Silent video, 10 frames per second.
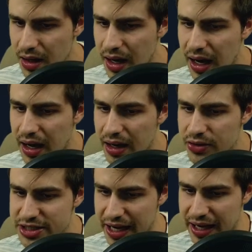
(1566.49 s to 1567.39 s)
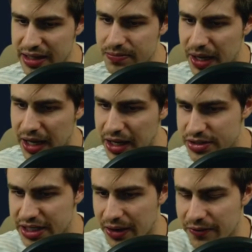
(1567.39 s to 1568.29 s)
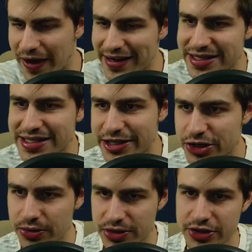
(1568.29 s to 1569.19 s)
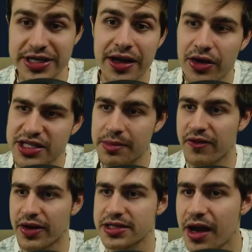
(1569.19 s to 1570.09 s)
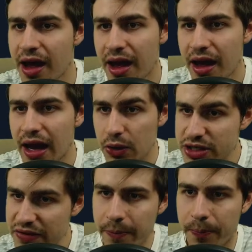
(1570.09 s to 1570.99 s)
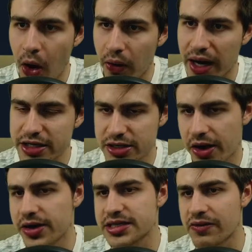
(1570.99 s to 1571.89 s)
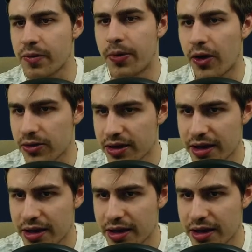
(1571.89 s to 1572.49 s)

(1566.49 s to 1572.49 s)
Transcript: Hussein, I didn't play UCL Fantasy 2. So you see, there are some of us. I also have a poll. I just noticed I have a poll.